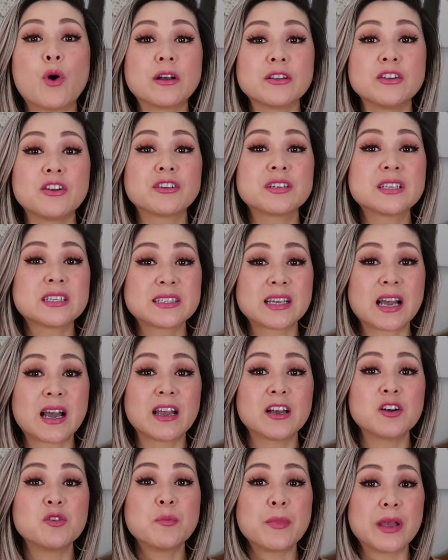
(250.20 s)
While your
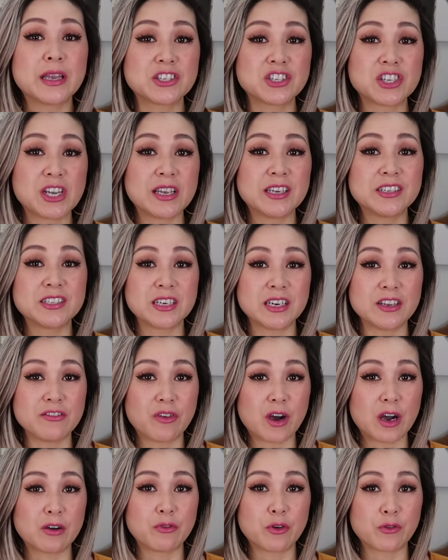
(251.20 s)
style may change and
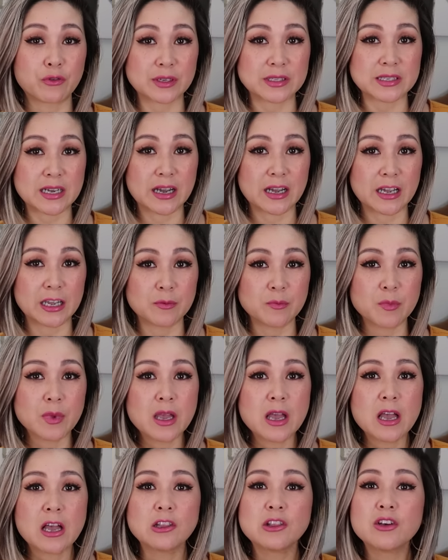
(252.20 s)
evolve over time,
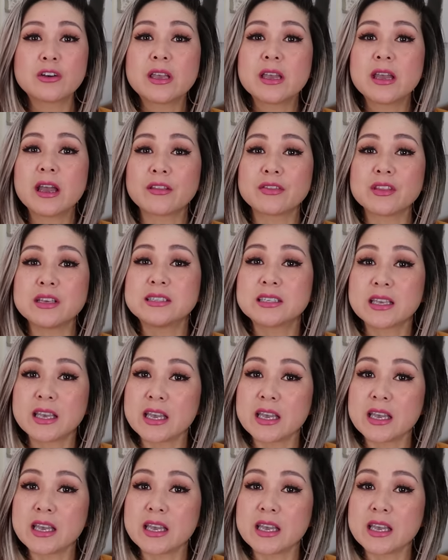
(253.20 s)
looking at these